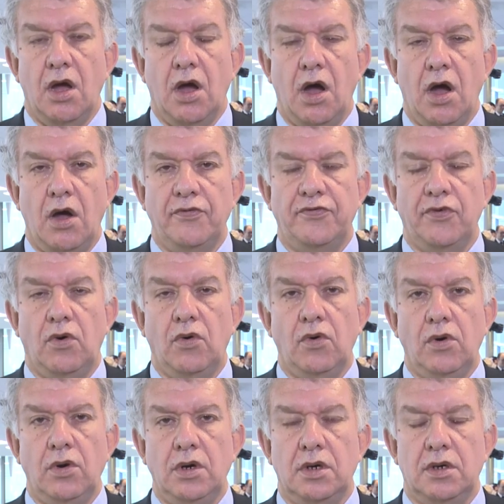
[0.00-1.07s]
of
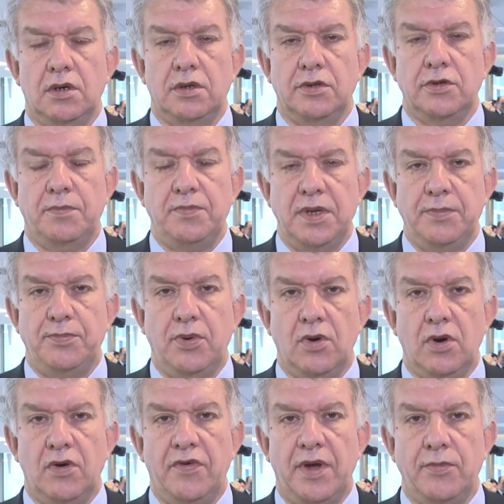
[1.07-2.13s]
all the
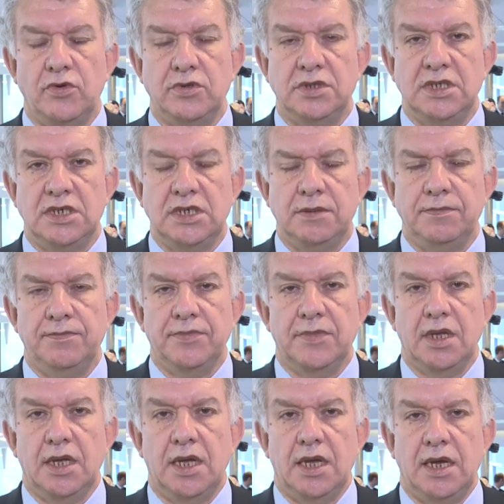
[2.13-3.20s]
people of Amundi
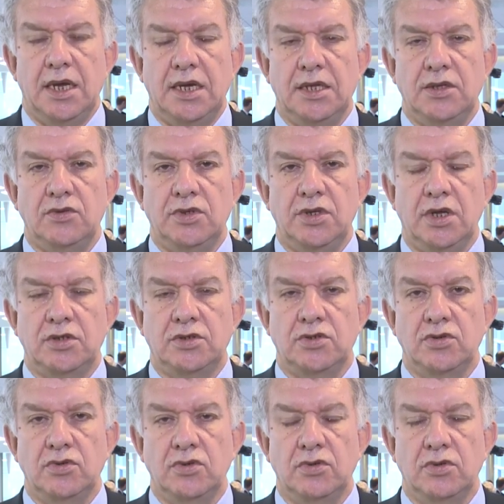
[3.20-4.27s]
in order
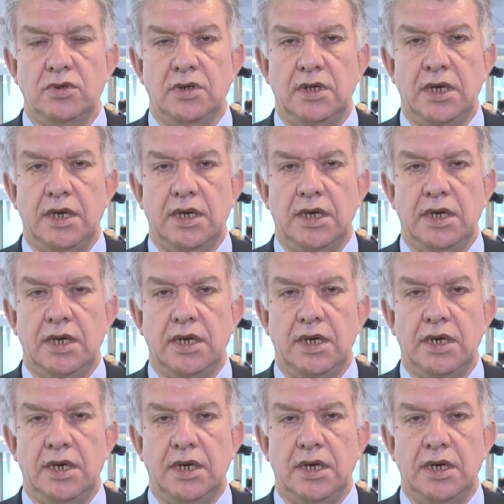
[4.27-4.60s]
to